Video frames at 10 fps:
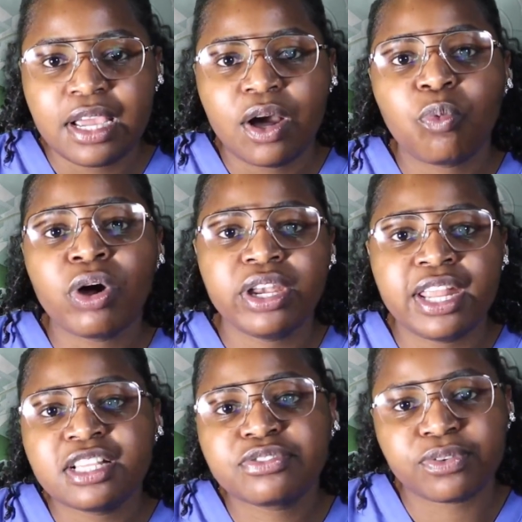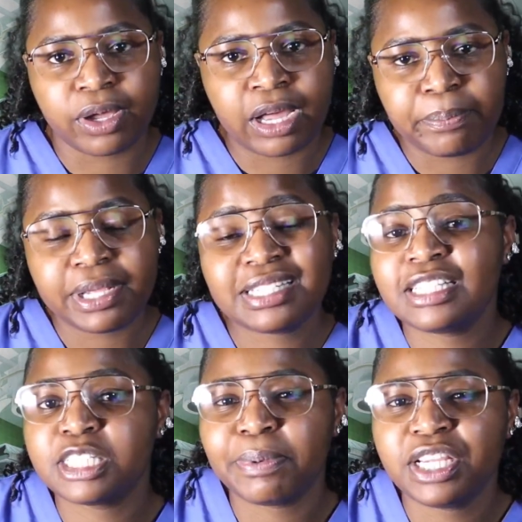one nurse per
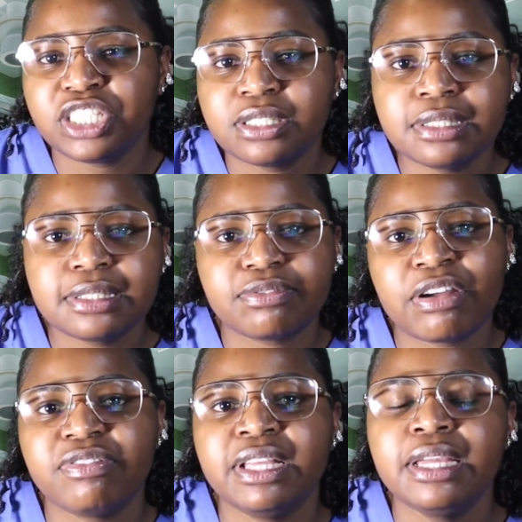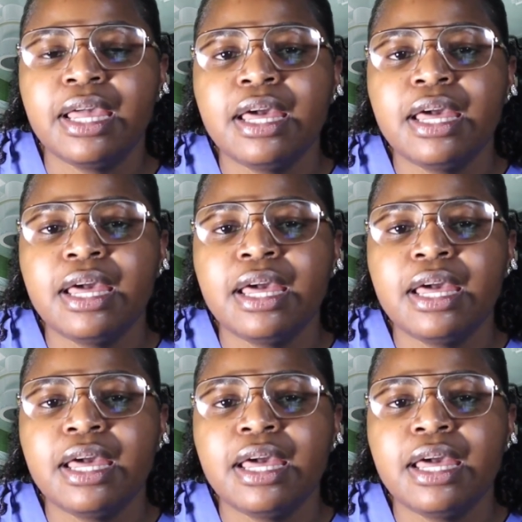6 patients roughly.